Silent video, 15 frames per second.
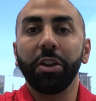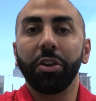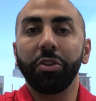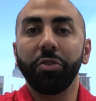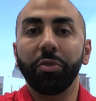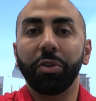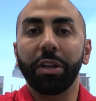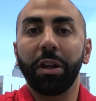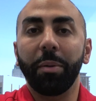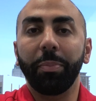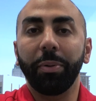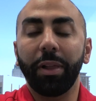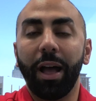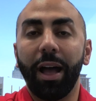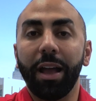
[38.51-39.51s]
you can
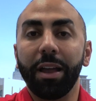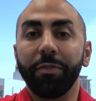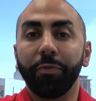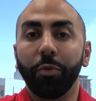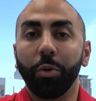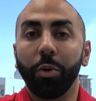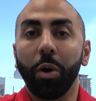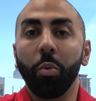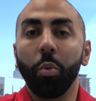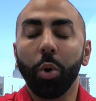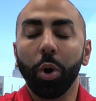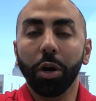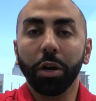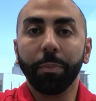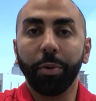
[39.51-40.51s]
apply for a
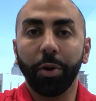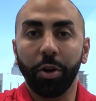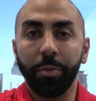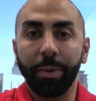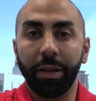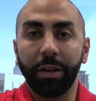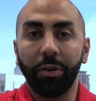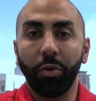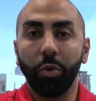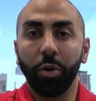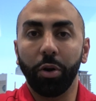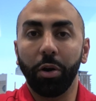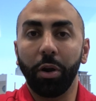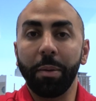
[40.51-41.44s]
work permit or